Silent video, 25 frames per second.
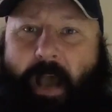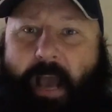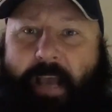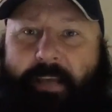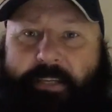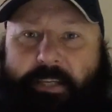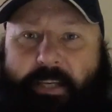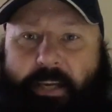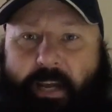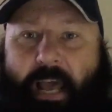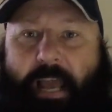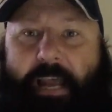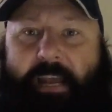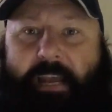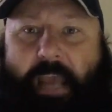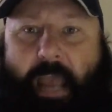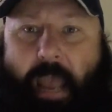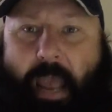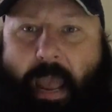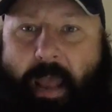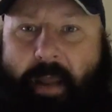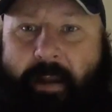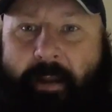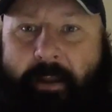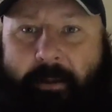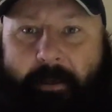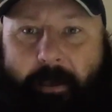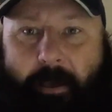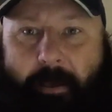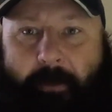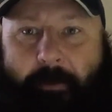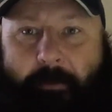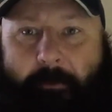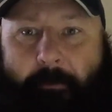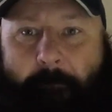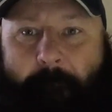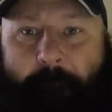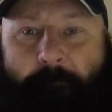isolate Canada?
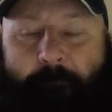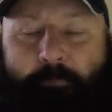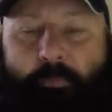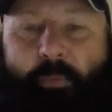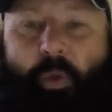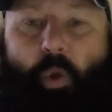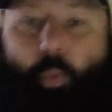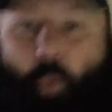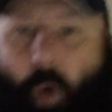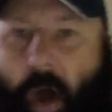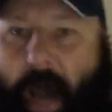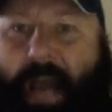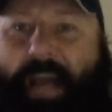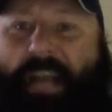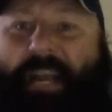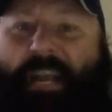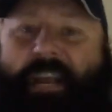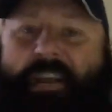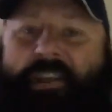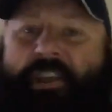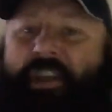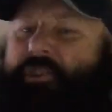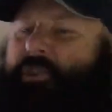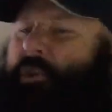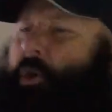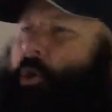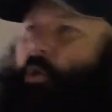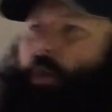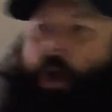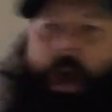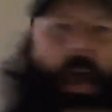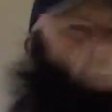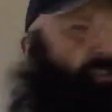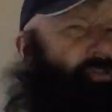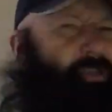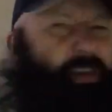Why didn't you do